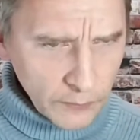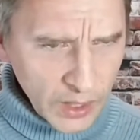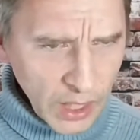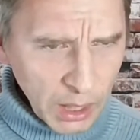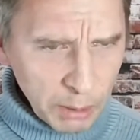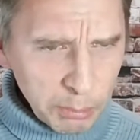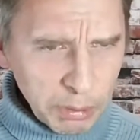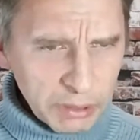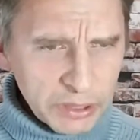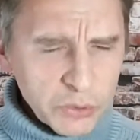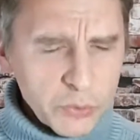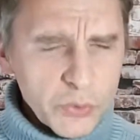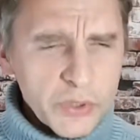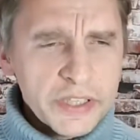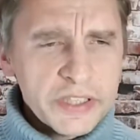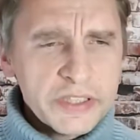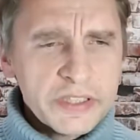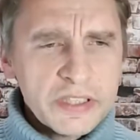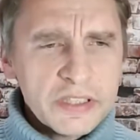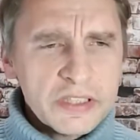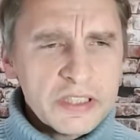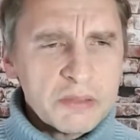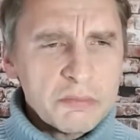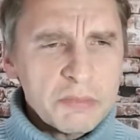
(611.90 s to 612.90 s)
But
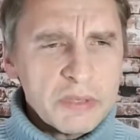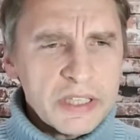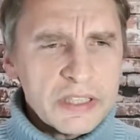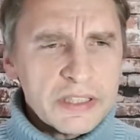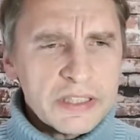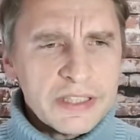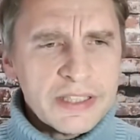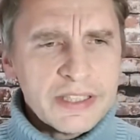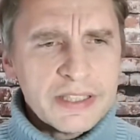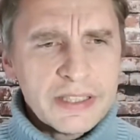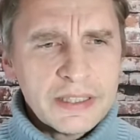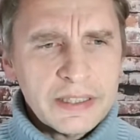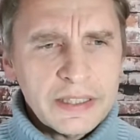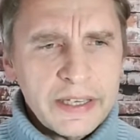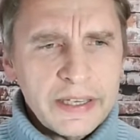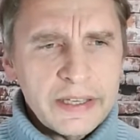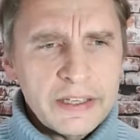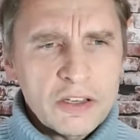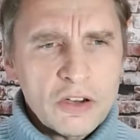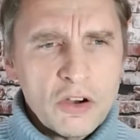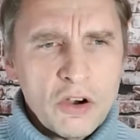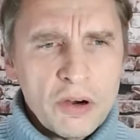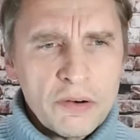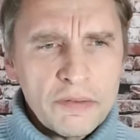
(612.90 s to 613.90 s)
criticism is
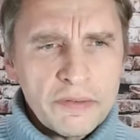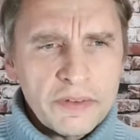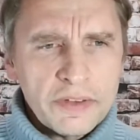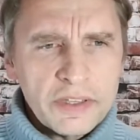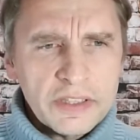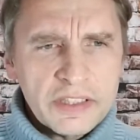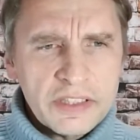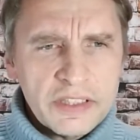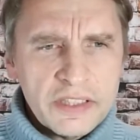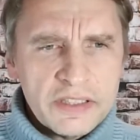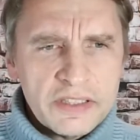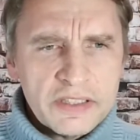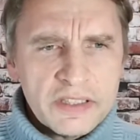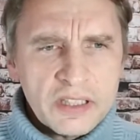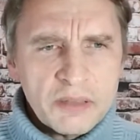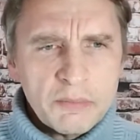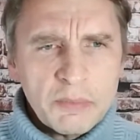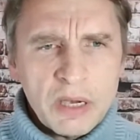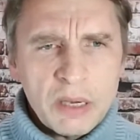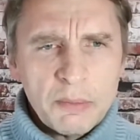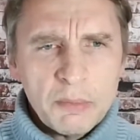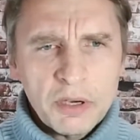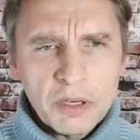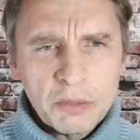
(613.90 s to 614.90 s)
escalating over the
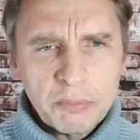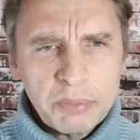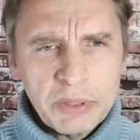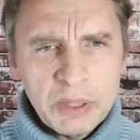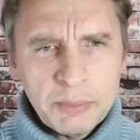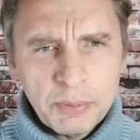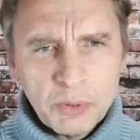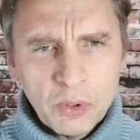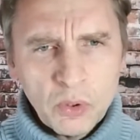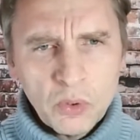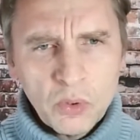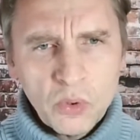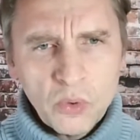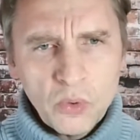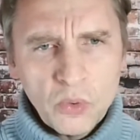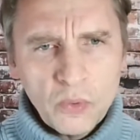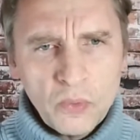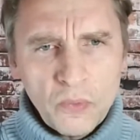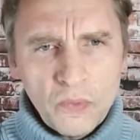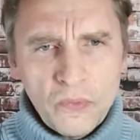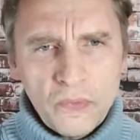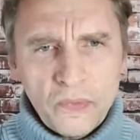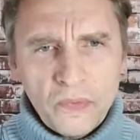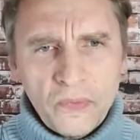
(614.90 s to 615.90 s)
system among people
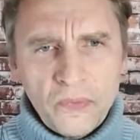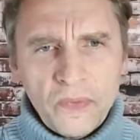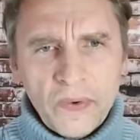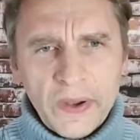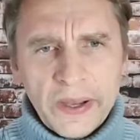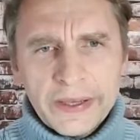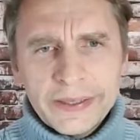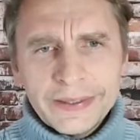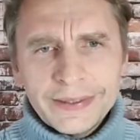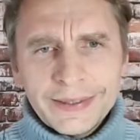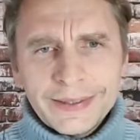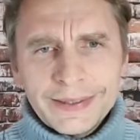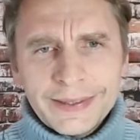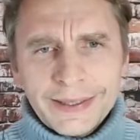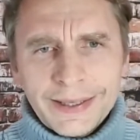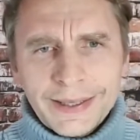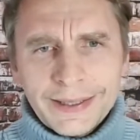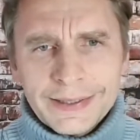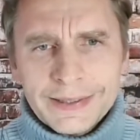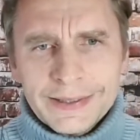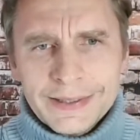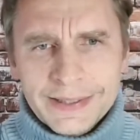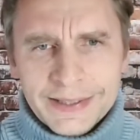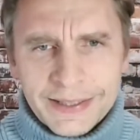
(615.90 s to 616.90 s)
who find it
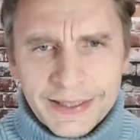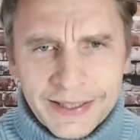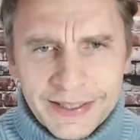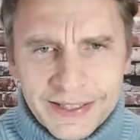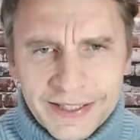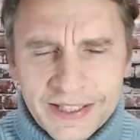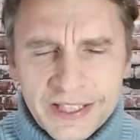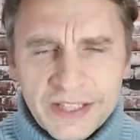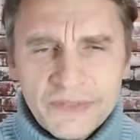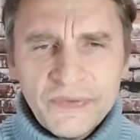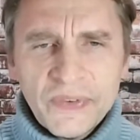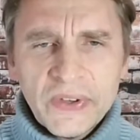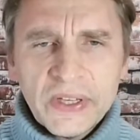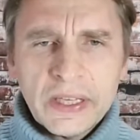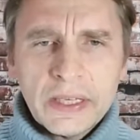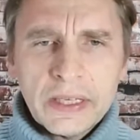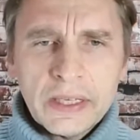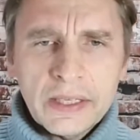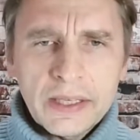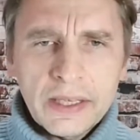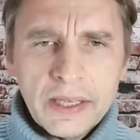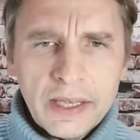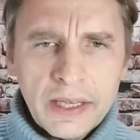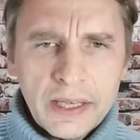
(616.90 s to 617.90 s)
unscientific
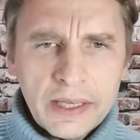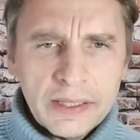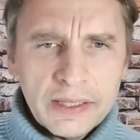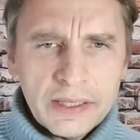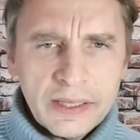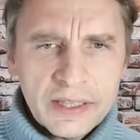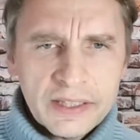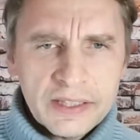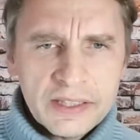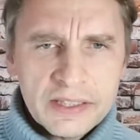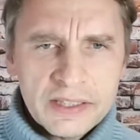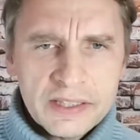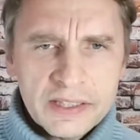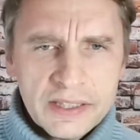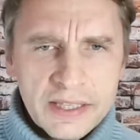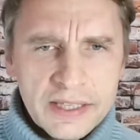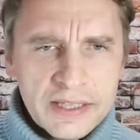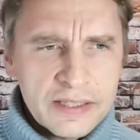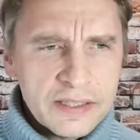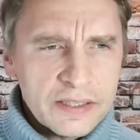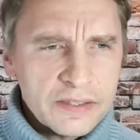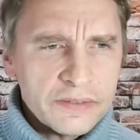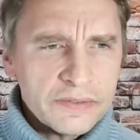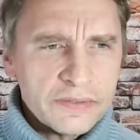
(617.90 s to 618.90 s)
and
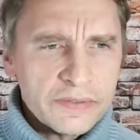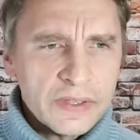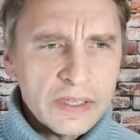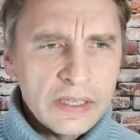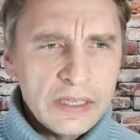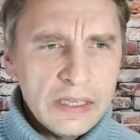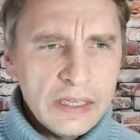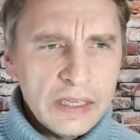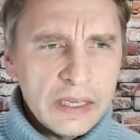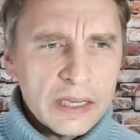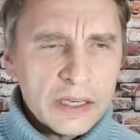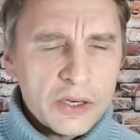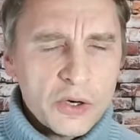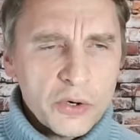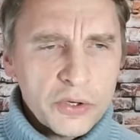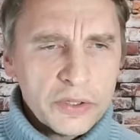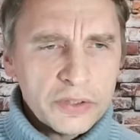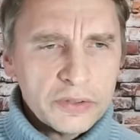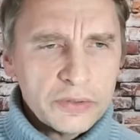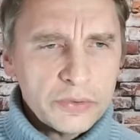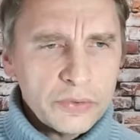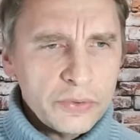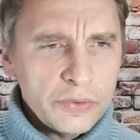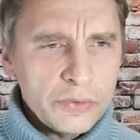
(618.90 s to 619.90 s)
excessive.
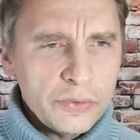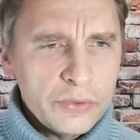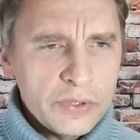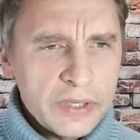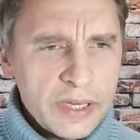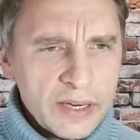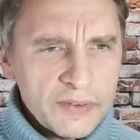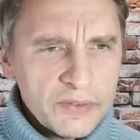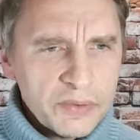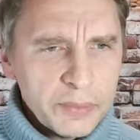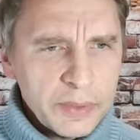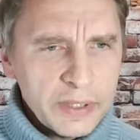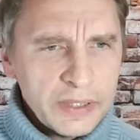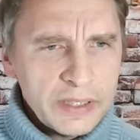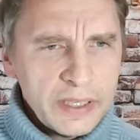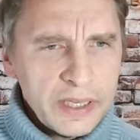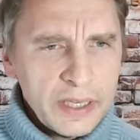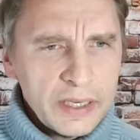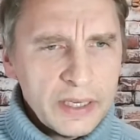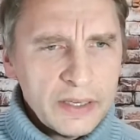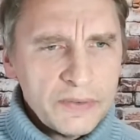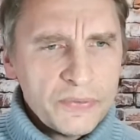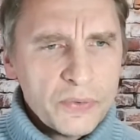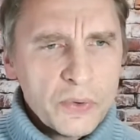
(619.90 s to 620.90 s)
According to government
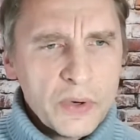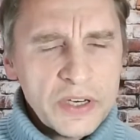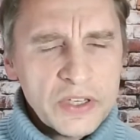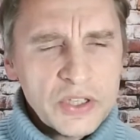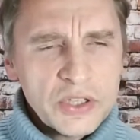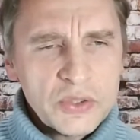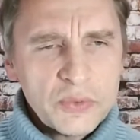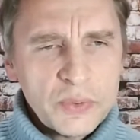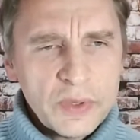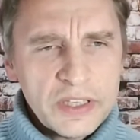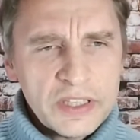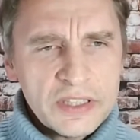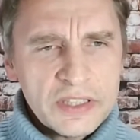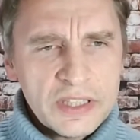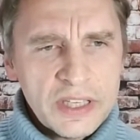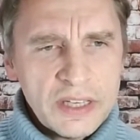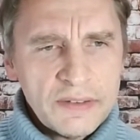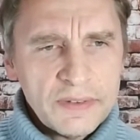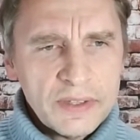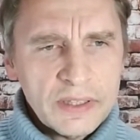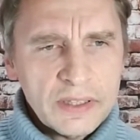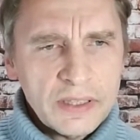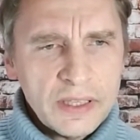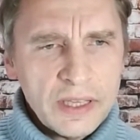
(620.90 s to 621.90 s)
data,
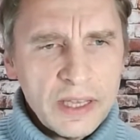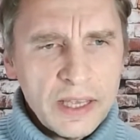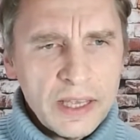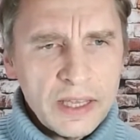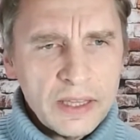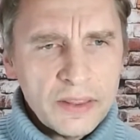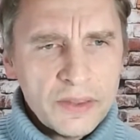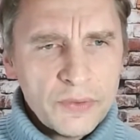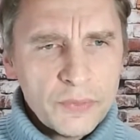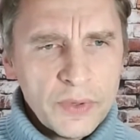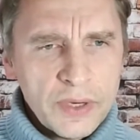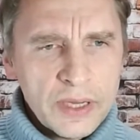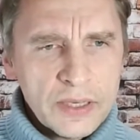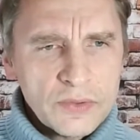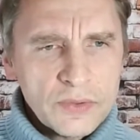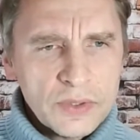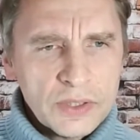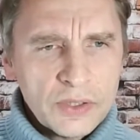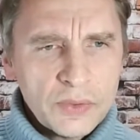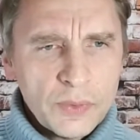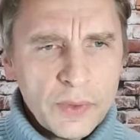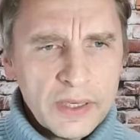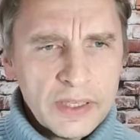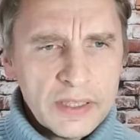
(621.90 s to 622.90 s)
427 and
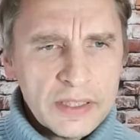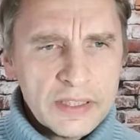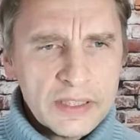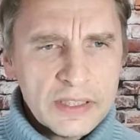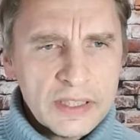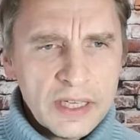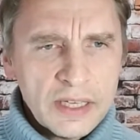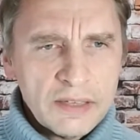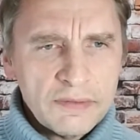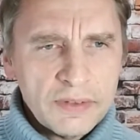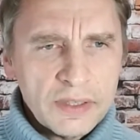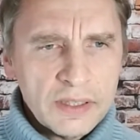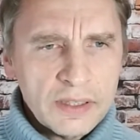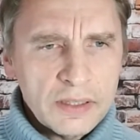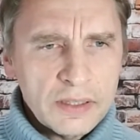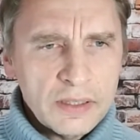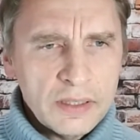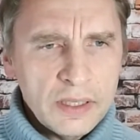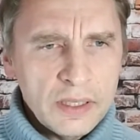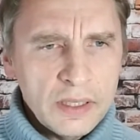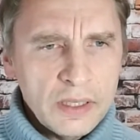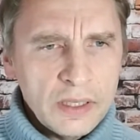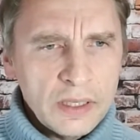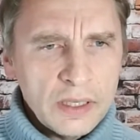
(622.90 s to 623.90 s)

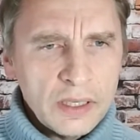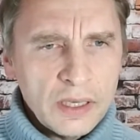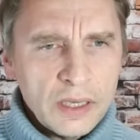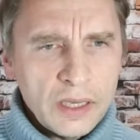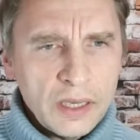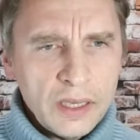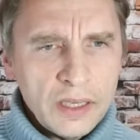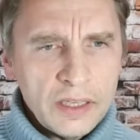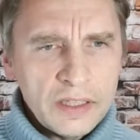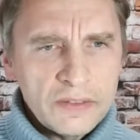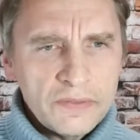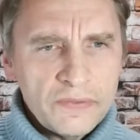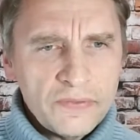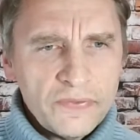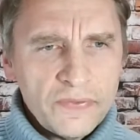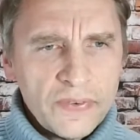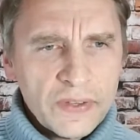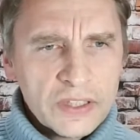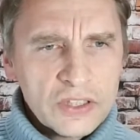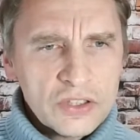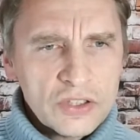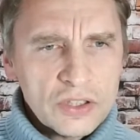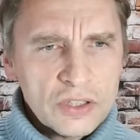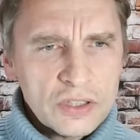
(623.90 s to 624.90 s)
327
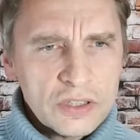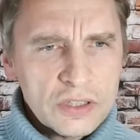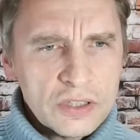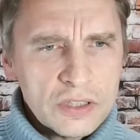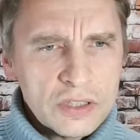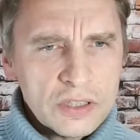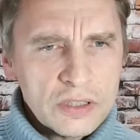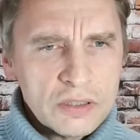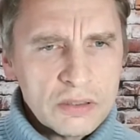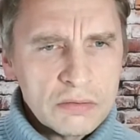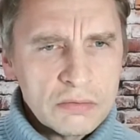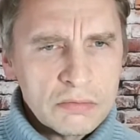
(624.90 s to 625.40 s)
infections